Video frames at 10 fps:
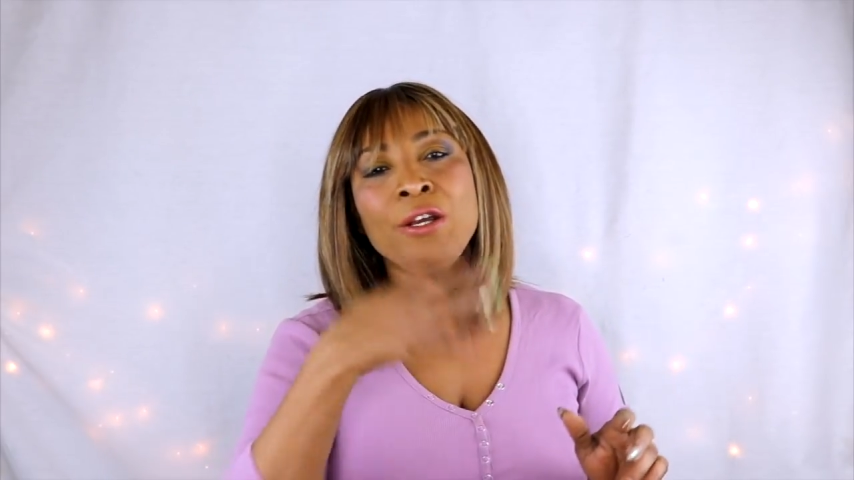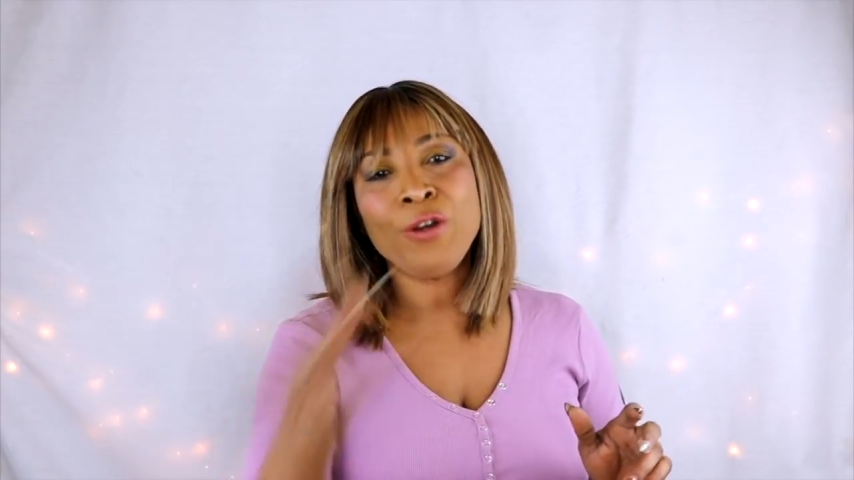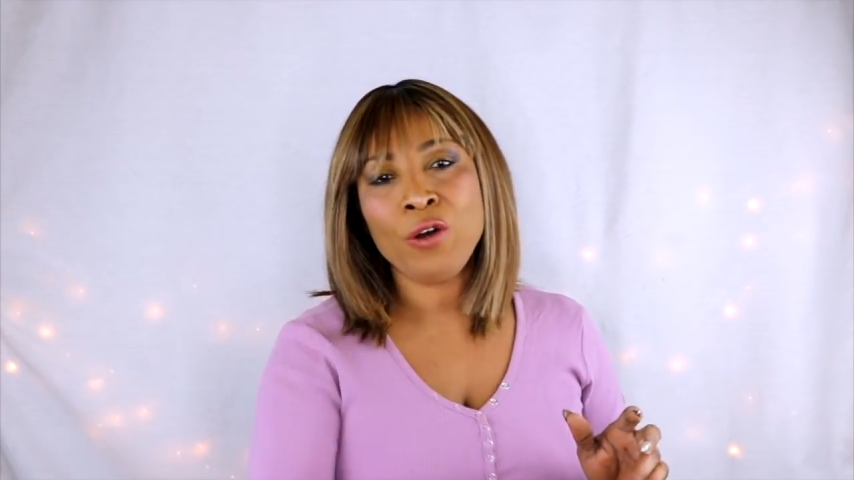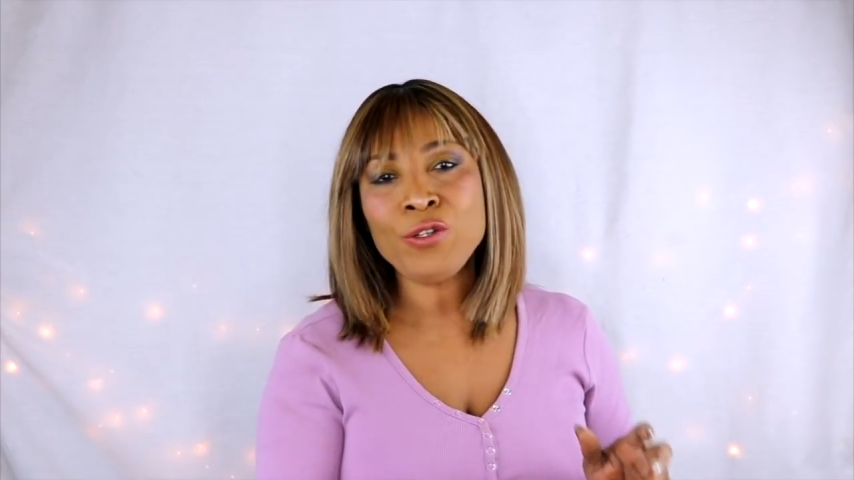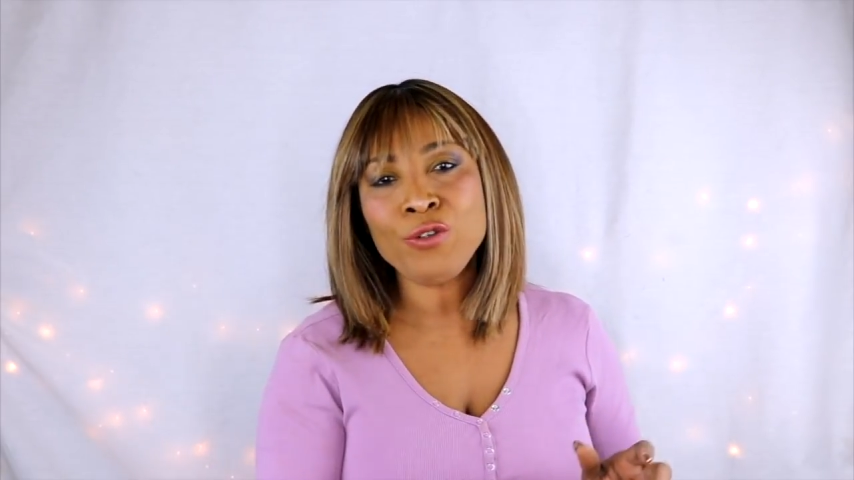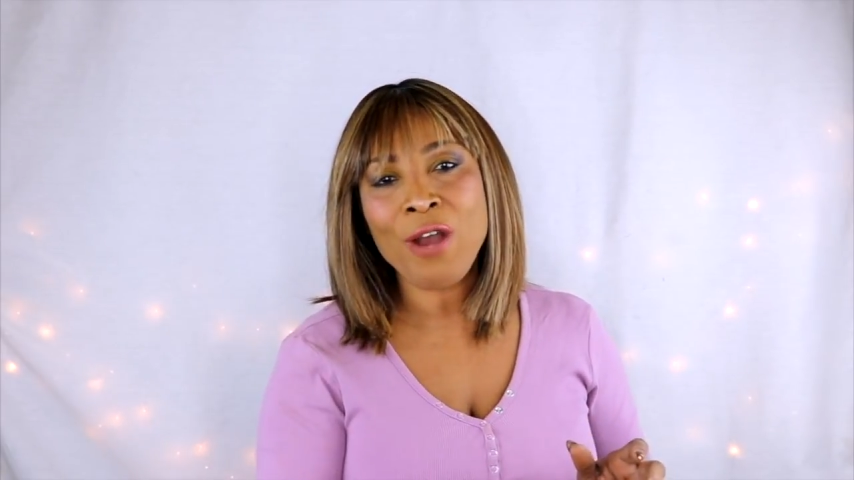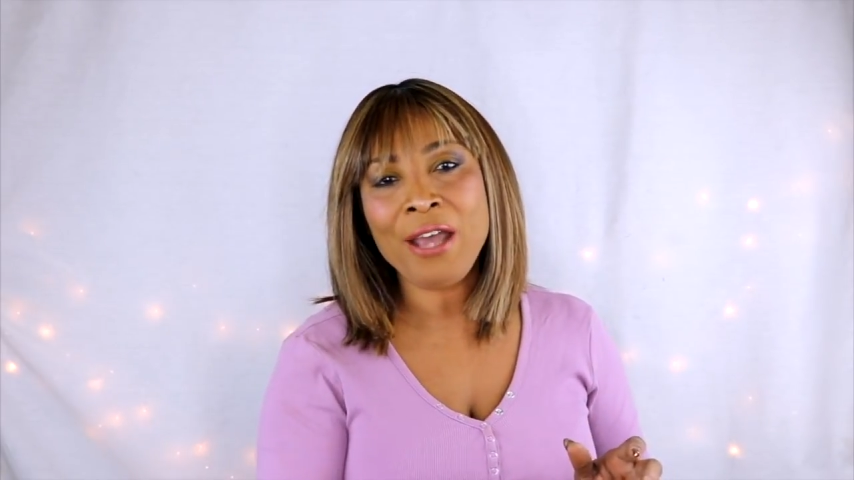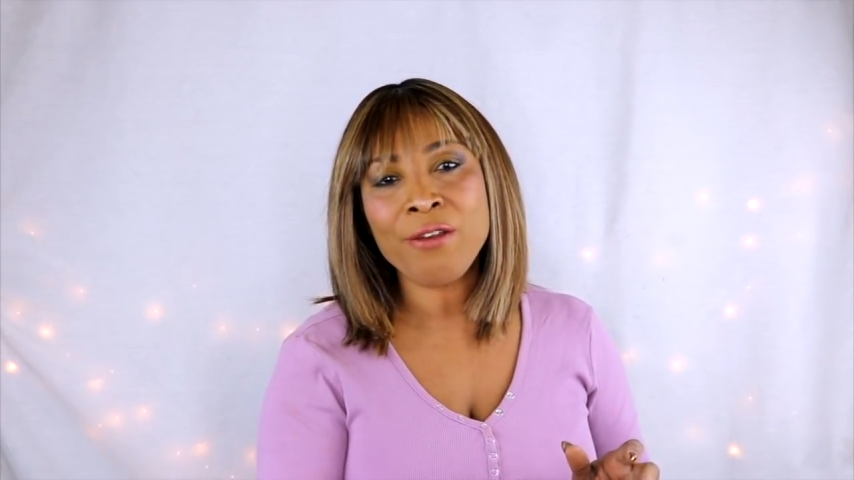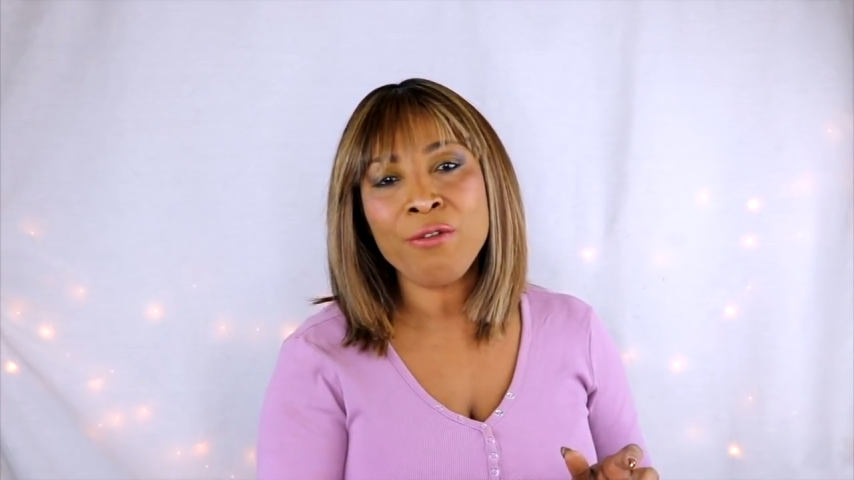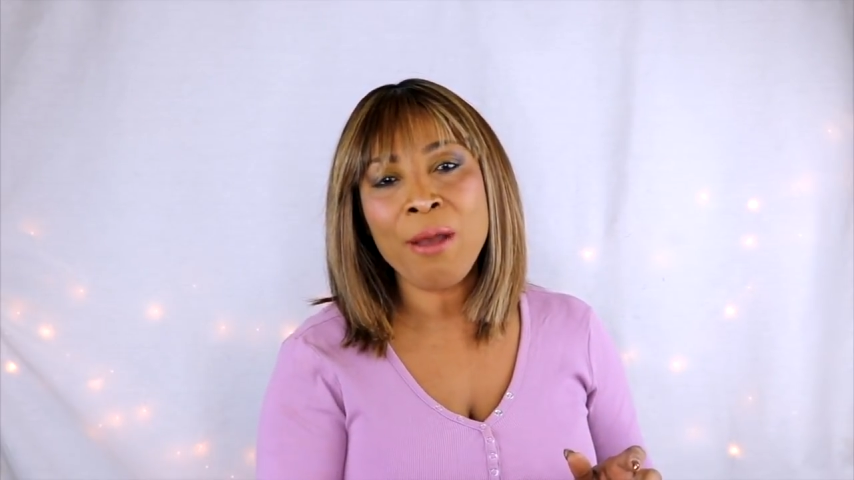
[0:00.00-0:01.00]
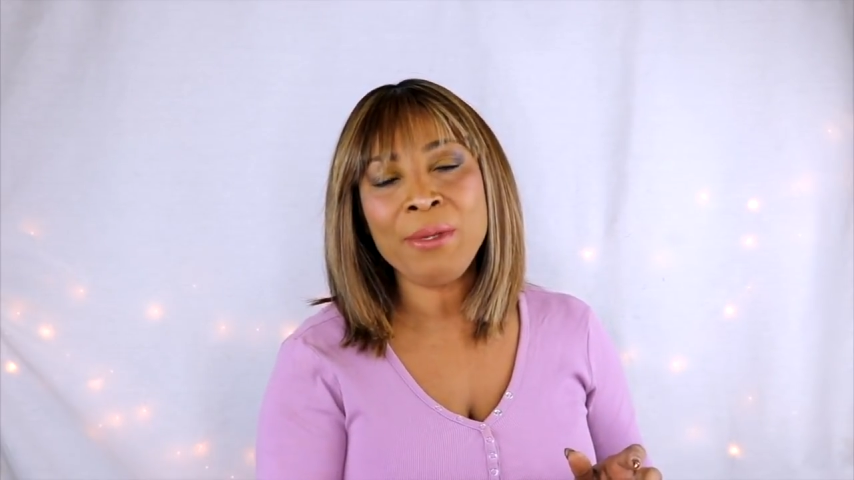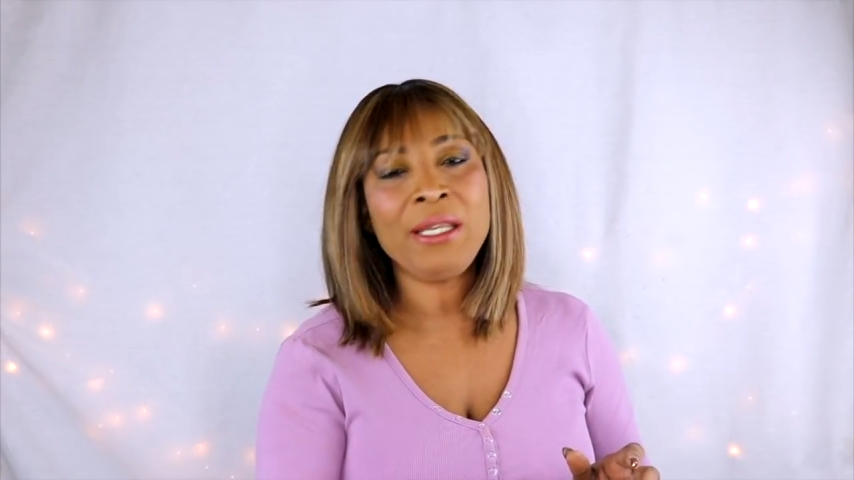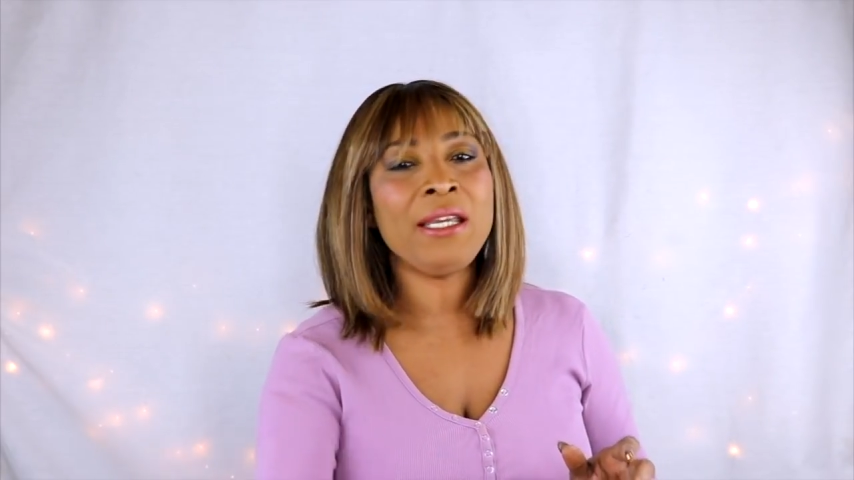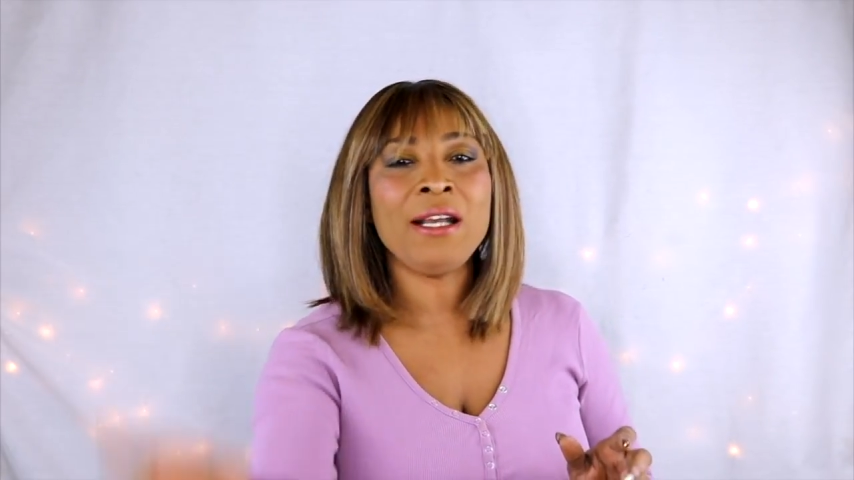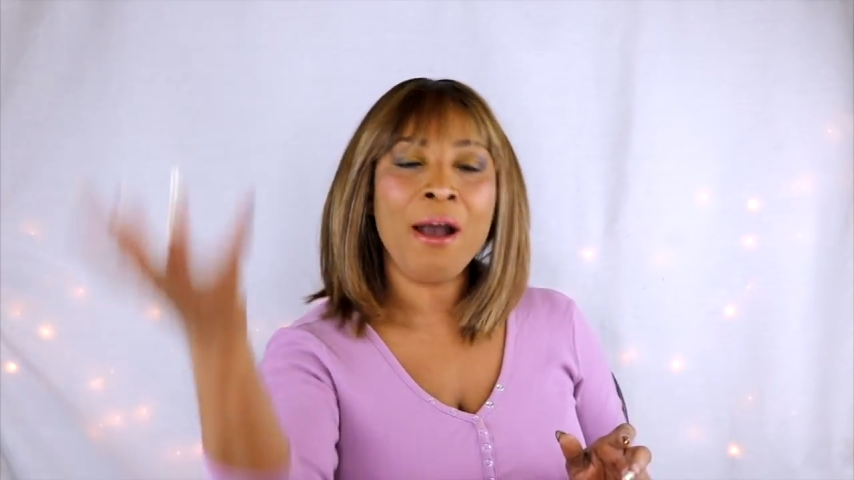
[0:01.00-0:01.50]
go try the
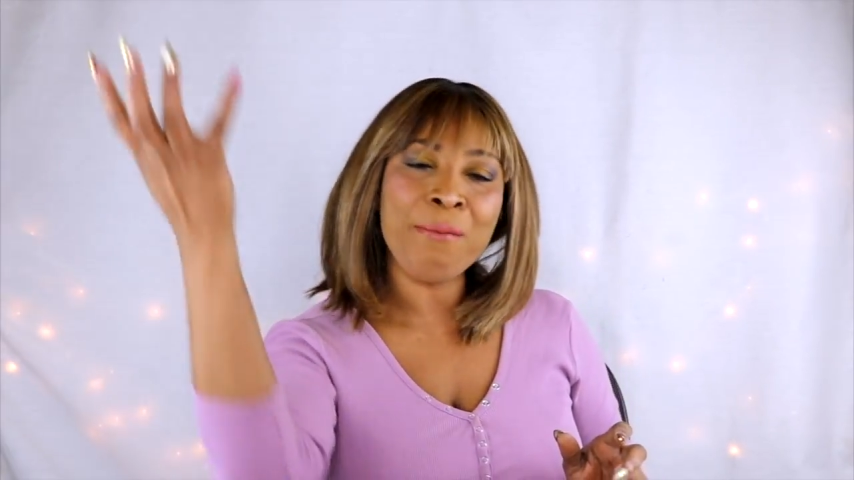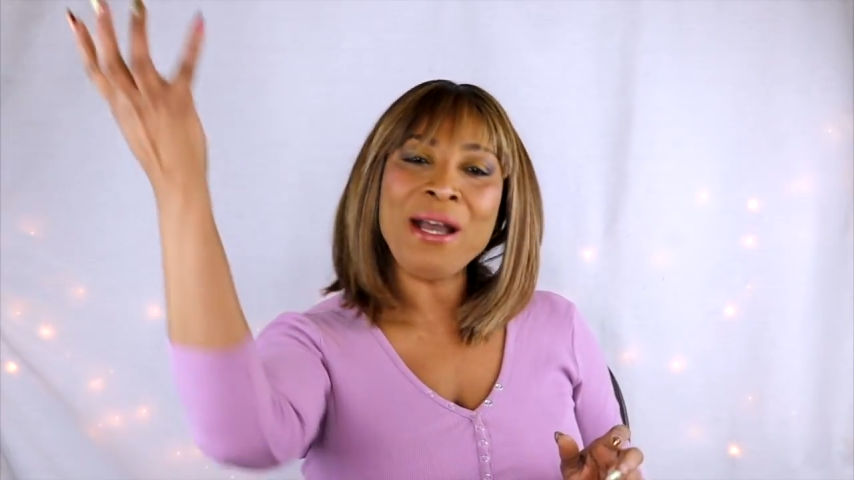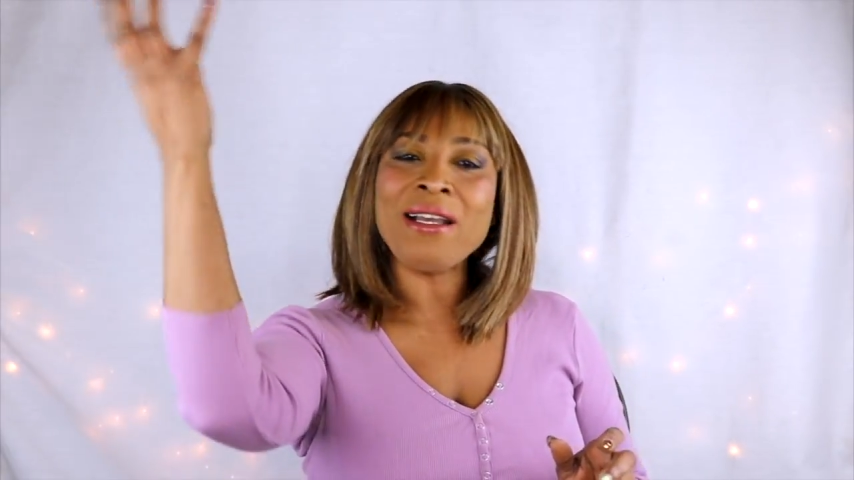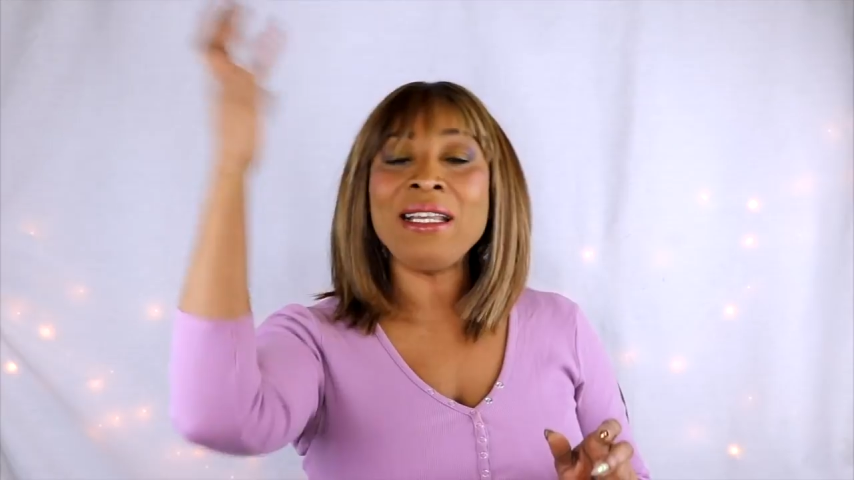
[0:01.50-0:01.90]
remedy come back